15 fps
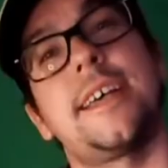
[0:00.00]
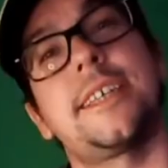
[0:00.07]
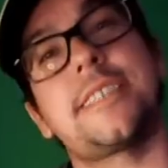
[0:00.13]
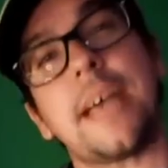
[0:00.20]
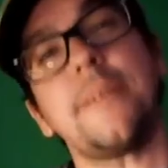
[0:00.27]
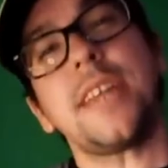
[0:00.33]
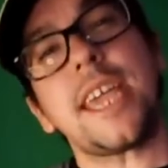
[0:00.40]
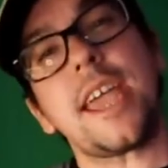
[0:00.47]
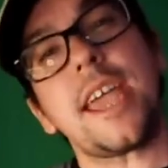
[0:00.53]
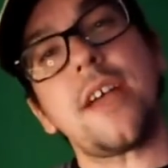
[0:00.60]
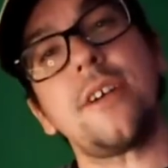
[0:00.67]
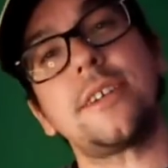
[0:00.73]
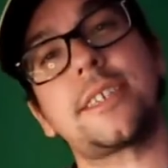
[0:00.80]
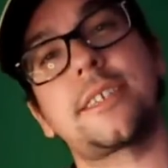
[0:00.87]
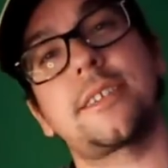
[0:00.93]
70
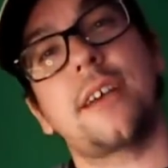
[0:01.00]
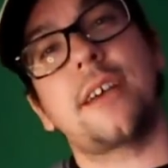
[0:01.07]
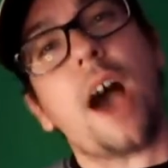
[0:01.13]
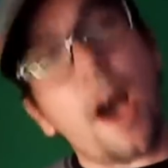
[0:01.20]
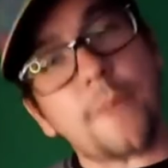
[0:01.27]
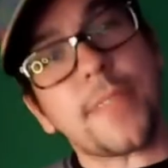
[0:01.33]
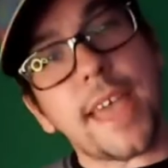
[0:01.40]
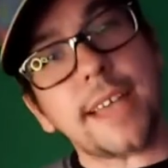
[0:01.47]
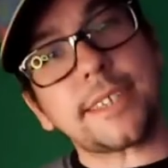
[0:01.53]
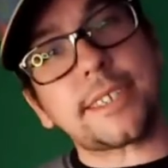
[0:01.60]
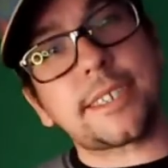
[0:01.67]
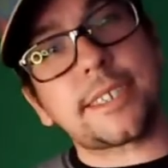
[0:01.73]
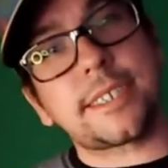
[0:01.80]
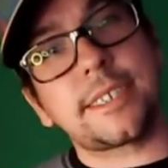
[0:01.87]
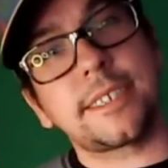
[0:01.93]
years of
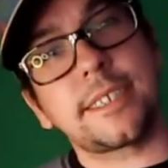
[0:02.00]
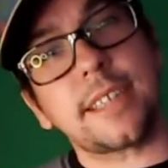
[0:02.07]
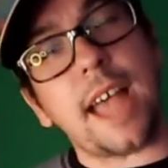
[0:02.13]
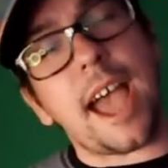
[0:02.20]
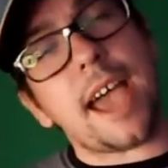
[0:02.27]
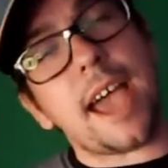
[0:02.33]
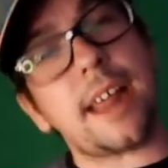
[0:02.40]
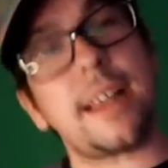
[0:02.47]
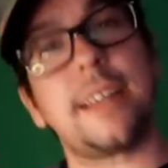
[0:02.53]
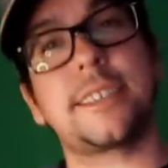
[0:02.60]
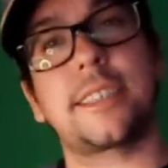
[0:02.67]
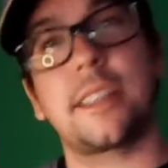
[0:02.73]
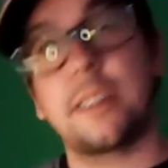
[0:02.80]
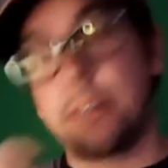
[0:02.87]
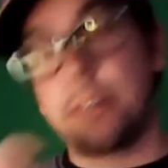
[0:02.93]
this?
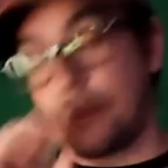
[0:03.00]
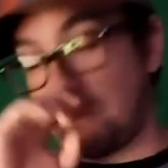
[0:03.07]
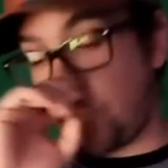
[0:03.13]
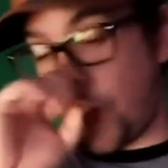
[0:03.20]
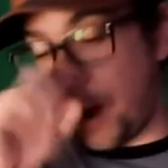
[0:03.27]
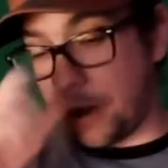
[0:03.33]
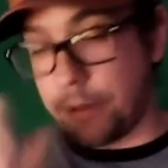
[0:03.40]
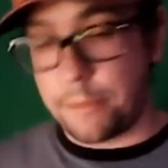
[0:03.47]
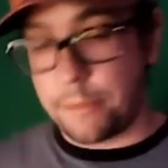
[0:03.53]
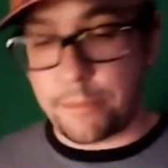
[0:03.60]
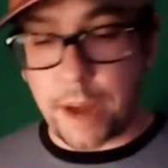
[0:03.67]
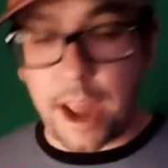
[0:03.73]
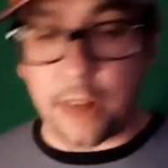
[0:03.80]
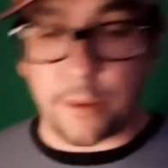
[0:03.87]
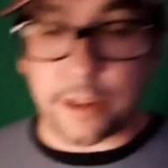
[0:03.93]
It's a little weird.
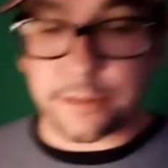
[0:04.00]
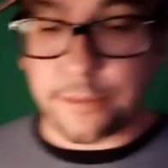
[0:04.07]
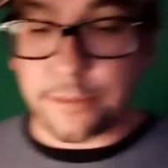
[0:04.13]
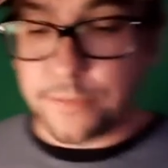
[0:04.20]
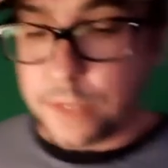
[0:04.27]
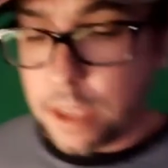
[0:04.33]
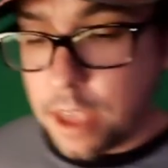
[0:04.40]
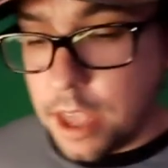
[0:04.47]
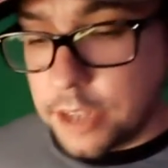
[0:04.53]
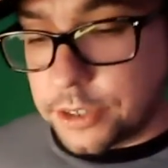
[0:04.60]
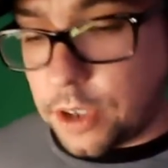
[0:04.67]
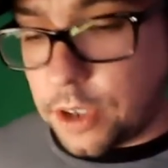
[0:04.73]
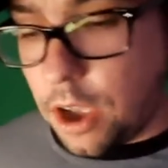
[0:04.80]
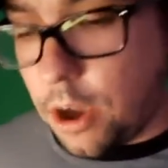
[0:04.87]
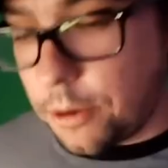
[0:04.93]
But anyways,
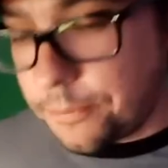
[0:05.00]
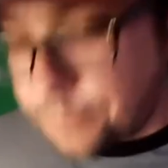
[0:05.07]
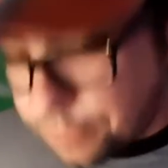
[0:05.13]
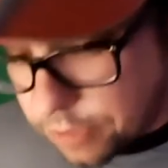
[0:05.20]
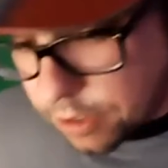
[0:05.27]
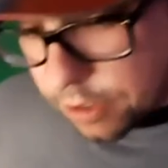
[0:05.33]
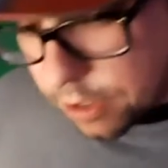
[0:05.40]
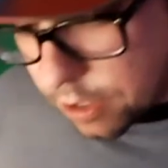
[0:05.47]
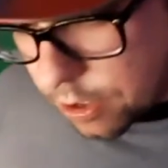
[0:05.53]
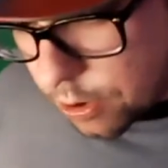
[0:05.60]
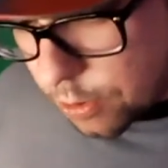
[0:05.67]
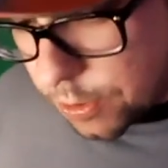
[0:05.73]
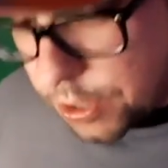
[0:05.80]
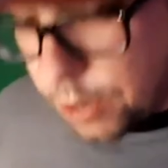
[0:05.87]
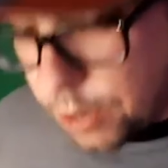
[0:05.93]
so
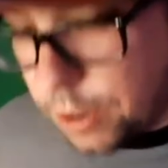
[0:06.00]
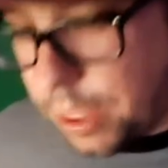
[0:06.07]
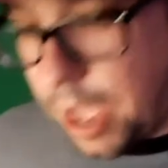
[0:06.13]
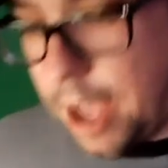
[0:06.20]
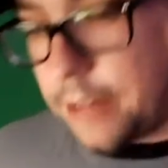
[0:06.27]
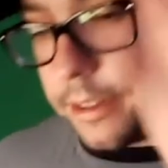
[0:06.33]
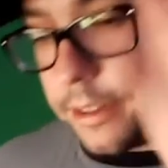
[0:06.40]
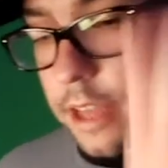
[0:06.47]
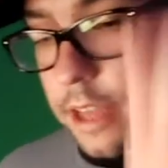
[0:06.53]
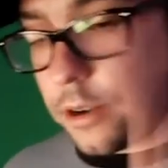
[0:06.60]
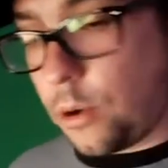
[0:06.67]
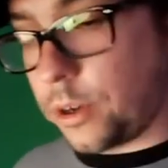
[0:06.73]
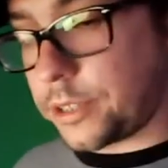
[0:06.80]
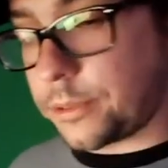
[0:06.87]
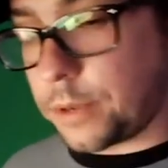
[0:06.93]
we do all that. And then,
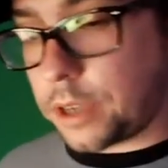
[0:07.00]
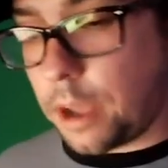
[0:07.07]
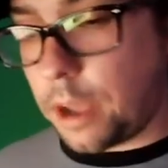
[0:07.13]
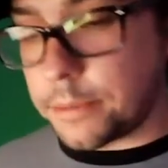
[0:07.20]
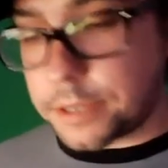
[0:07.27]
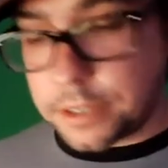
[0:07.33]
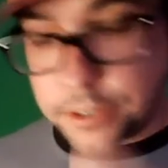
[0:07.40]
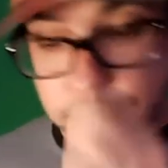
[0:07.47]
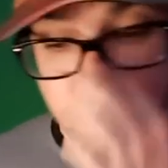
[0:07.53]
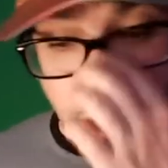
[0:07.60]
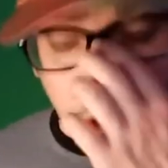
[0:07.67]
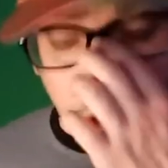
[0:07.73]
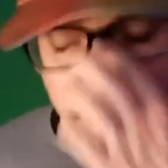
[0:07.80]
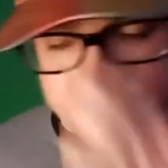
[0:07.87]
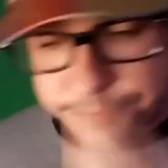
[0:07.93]
of course, when it comes to the
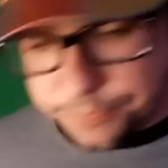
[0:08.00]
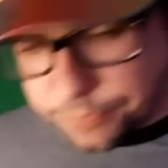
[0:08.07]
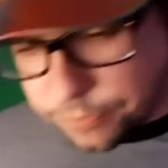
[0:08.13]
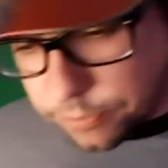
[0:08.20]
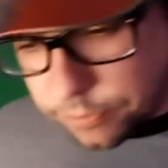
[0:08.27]
stone